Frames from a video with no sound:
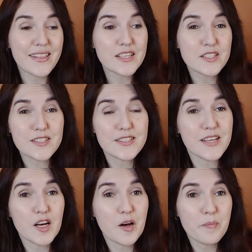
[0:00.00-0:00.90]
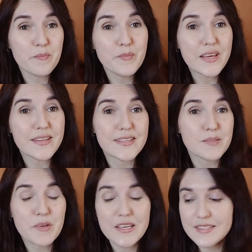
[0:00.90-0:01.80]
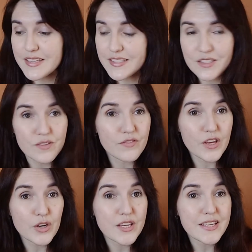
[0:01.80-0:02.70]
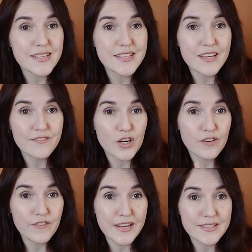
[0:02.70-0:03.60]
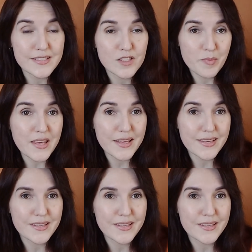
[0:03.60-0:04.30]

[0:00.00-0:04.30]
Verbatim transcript: let's um, make this, because it's very easy and very fast to make.